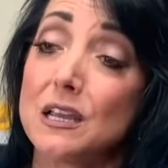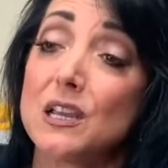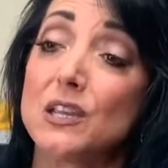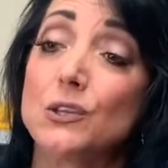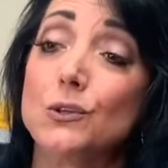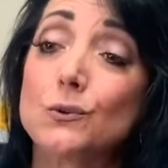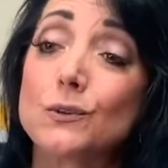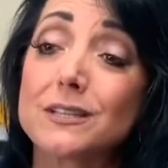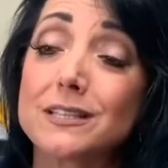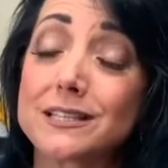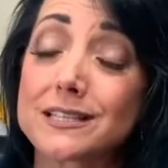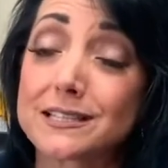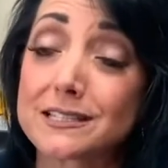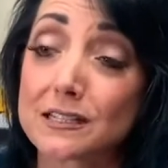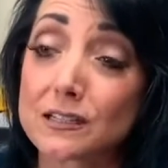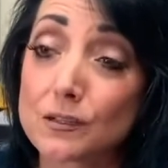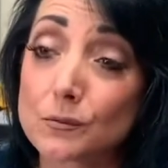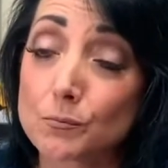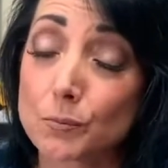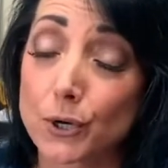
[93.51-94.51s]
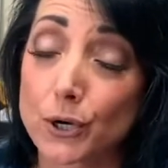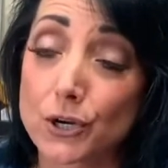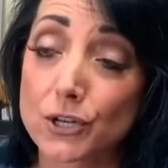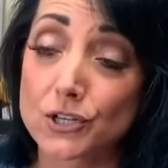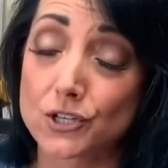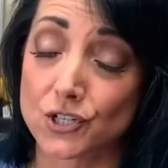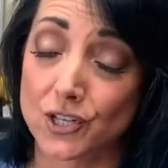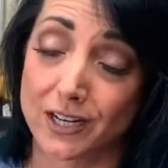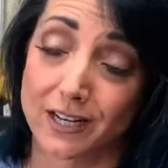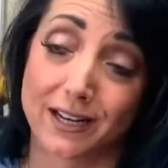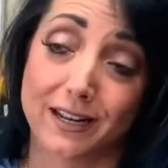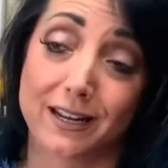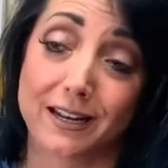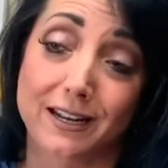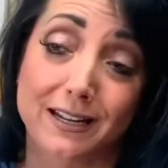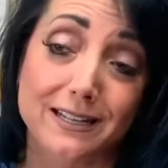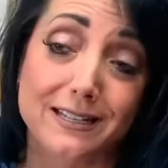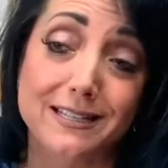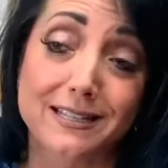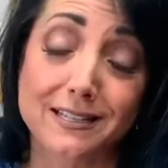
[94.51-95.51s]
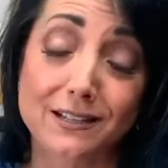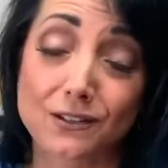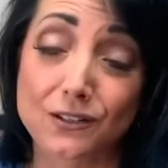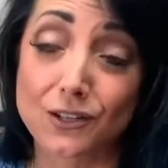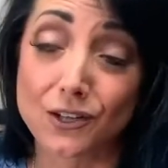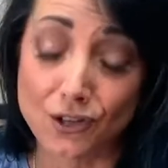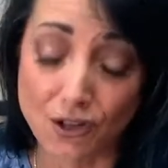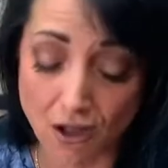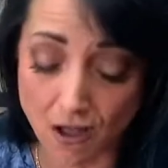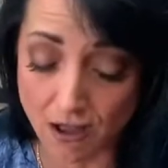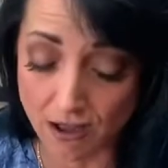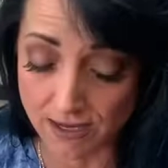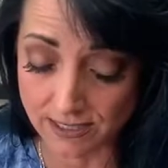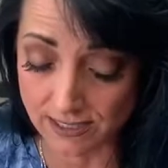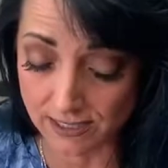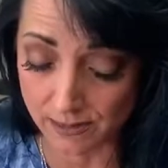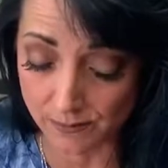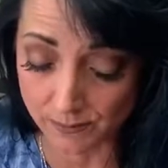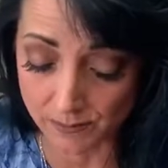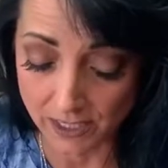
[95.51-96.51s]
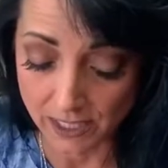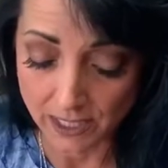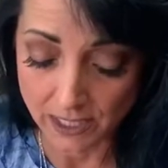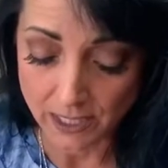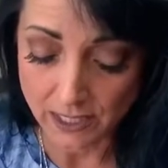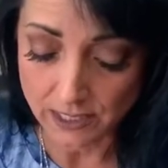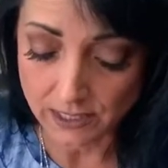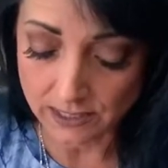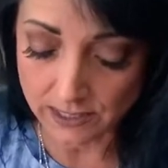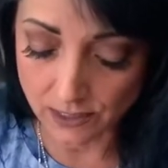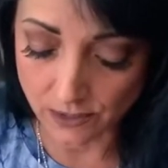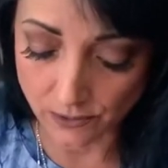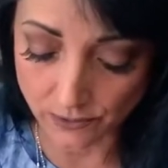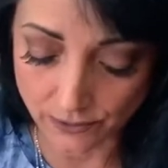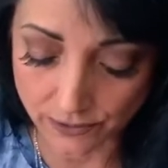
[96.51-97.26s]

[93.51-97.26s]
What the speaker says: You can still burnish it and it can still look awesome. So